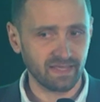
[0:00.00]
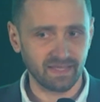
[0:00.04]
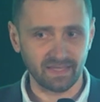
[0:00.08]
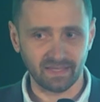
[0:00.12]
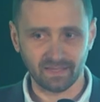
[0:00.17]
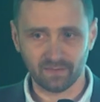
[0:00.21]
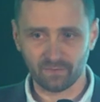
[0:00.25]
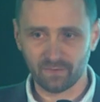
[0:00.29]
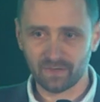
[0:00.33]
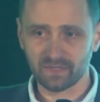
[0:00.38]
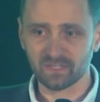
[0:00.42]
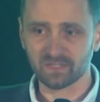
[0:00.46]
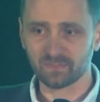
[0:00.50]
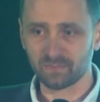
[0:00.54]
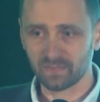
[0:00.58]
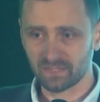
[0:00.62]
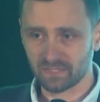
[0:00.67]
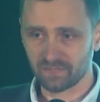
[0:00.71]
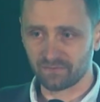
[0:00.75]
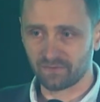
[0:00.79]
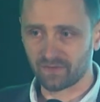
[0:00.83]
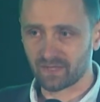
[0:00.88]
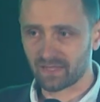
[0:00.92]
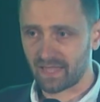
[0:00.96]
in a very
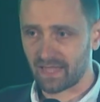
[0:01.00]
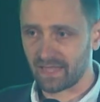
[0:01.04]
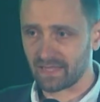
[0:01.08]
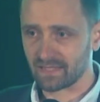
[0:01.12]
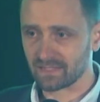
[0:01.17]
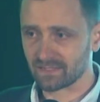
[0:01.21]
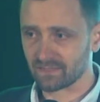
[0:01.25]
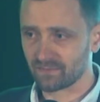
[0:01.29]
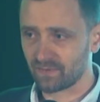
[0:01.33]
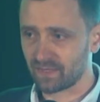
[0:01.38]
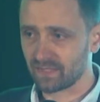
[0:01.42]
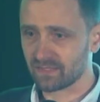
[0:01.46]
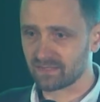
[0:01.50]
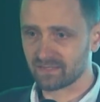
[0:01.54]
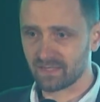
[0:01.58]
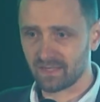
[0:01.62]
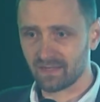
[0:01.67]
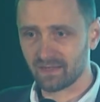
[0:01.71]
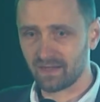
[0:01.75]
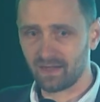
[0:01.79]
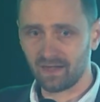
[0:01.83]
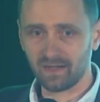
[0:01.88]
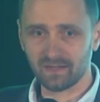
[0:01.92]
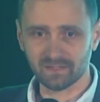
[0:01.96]
specific case, when
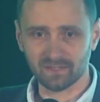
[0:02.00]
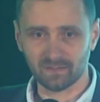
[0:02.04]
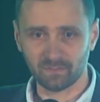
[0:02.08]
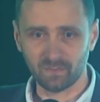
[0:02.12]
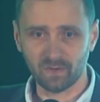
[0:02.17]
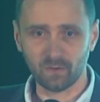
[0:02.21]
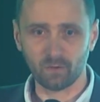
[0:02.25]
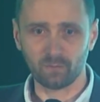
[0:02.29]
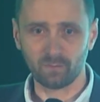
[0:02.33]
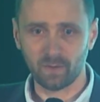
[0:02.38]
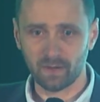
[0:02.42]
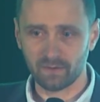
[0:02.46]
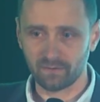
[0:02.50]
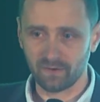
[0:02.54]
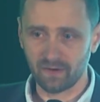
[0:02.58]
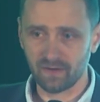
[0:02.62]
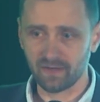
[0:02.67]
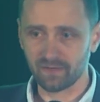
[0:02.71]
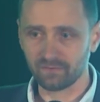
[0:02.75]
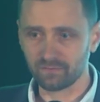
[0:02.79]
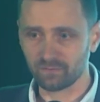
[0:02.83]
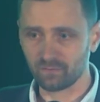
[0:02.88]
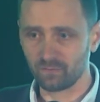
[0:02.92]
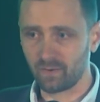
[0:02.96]
they ask me or my
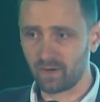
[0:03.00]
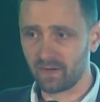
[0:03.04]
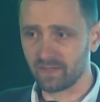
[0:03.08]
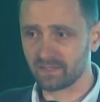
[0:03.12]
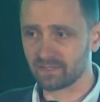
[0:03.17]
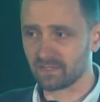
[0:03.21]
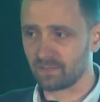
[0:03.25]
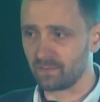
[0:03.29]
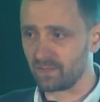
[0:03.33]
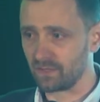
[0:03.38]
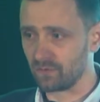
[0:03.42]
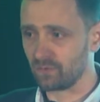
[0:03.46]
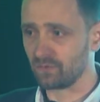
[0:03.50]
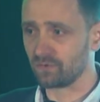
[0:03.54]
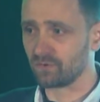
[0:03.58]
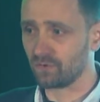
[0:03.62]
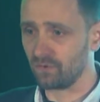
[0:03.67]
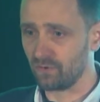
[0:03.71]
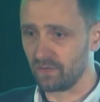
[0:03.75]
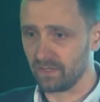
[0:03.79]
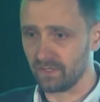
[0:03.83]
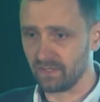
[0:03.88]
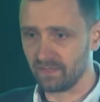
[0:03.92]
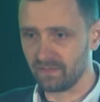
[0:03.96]
wife to buy them a new
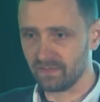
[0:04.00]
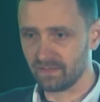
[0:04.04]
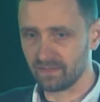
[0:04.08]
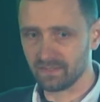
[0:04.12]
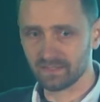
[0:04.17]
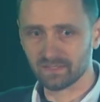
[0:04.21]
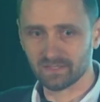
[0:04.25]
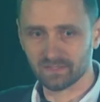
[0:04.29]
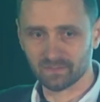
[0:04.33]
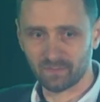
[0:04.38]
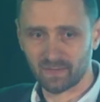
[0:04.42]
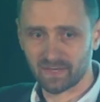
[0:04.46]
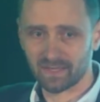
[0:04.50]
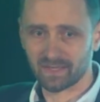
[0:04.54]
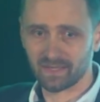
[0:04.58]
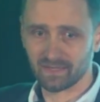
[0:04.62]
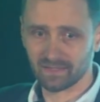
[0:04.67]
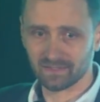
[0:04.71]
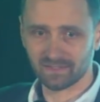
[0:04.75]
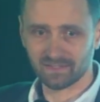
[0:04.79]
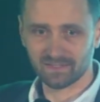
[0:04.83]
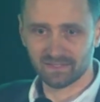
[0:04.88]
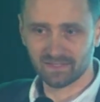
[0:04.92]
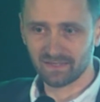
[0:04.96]
toy. This is my
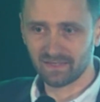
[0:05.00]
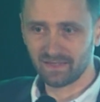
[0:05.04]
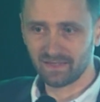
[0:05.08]
kids.